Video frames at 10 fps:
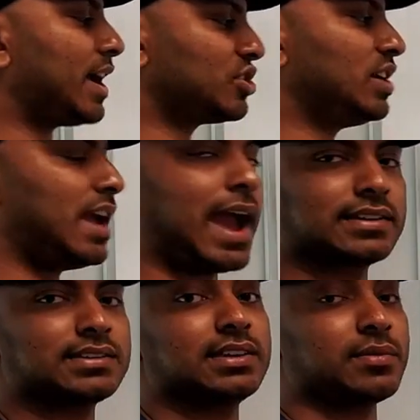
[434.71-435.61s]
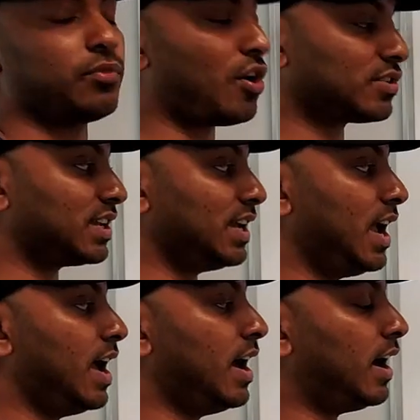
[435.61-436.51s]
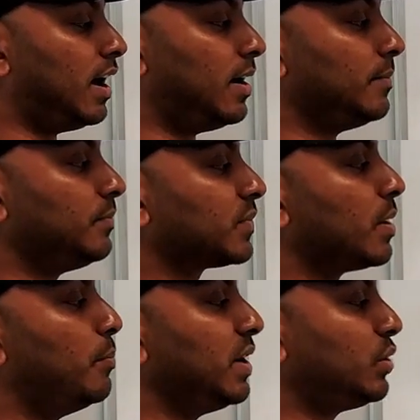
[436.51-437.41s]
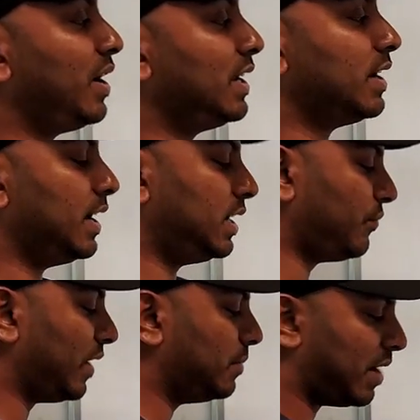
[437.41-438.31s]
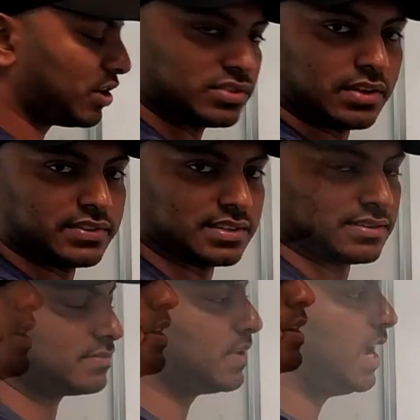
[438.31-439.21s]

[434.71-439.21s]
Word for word: actually acts as a proxy um, between different microservices.